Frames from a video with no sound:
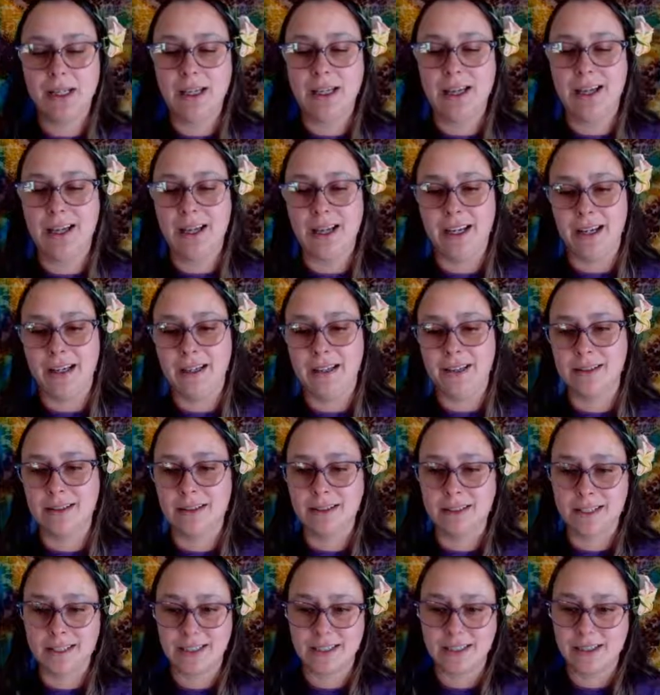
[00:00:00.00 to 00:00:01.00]
and
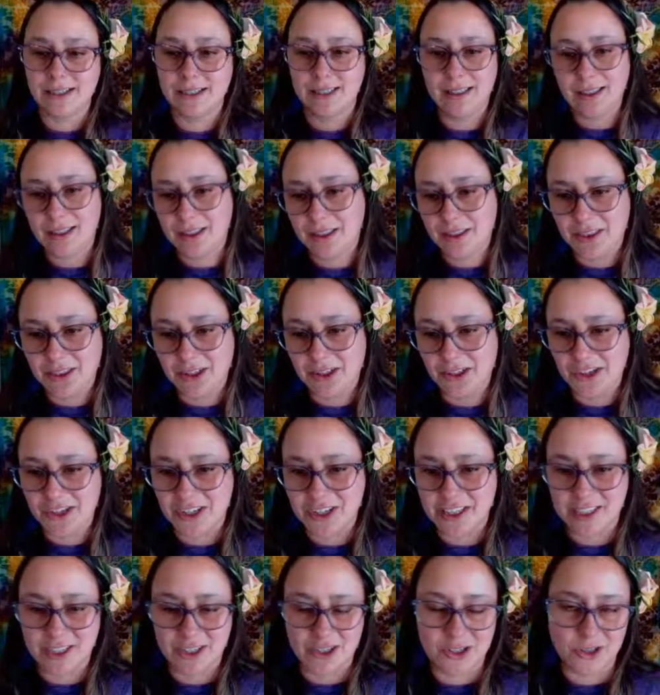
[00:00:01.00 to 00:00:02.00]
they're just
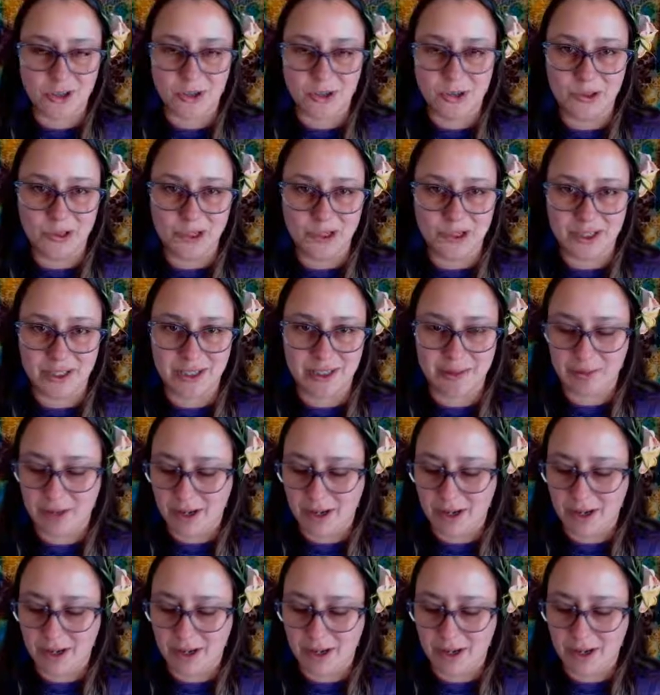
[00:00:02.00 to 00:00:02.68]
such a gorgeous